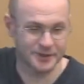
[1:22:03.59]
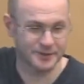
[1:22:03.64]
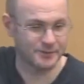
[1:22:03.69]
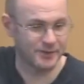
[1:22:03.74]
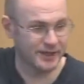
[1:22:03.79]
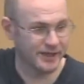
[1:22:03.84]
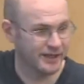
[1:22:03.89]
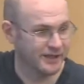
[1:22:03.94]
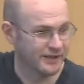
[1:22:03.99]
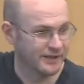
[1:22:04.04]

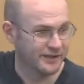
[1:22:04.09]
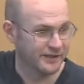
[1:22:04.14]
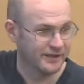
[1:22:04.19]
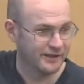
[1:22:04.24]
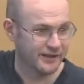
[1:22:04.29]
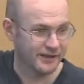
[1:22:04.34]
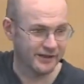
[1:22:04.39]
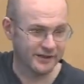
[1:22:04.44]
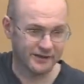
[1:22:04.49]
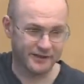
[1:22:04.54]
where
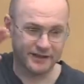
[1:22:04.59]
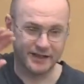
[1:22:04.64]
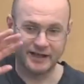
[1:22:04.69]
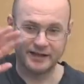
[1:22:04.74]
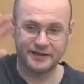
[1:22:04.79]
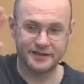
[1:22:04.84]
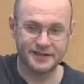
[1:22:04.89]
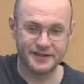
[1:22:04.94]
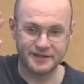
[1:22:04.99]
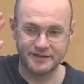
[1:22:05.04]
I'm going to
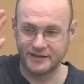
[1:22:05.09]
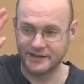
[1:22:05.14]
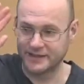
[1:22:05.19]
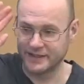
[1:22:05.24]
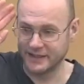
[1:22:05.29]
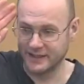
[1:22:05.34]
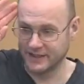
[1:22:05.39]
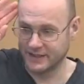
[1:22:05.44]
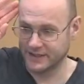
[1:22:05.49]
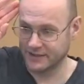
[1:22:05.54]
get to see this
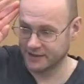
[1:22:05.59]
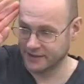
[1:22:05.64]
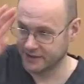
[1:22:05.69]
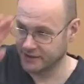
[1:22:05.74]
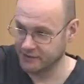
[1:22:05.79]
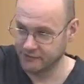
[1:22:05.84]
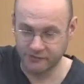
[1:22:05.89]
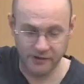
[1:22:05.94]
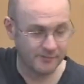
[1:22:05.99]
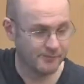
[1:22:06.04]
data, it's going
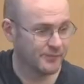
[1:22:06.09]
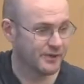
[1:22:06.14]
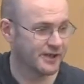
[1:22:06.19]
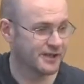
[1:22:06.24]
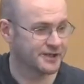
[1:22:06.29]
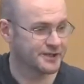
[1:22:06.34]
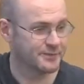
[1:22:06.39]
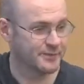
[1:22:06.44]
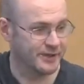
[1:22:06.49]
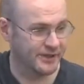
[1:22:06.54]
to run
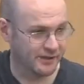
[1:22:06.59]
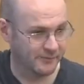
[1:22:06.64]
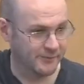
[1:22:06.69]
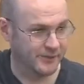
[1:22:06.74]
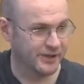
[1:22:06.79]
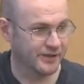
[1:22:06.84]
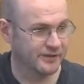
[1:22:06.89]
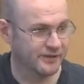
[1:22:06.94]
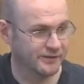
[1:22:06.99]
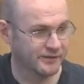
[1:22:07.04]
past me and I'm
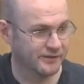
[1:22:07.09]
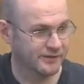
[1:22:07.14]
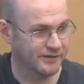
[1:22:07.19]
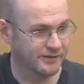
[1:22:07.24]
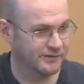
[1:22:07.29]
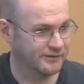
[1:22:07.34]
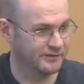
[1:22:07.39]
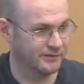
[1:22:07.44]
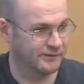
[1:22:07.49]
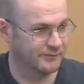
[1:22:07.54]
done.
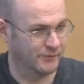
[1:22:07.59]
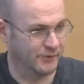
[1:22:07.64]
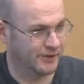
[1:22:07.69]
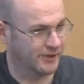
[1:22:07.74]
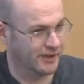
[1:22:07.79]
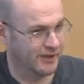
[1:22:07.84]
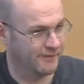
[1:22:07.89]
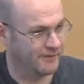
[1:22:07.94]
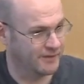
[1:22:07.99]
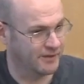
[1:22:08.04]
I'm not going
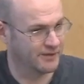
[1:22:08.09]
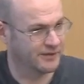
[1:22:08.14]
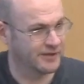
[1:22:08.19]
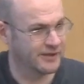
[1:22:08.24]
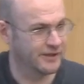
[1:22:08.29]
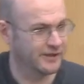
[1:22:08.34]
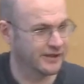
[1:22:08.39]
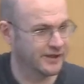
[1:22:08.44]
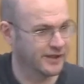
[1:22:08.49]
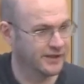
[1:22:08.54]
to ever look at
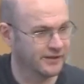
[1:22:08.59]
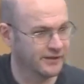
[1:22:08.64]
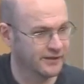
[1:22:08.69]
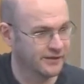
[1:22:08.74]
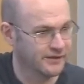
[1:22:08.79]
it again.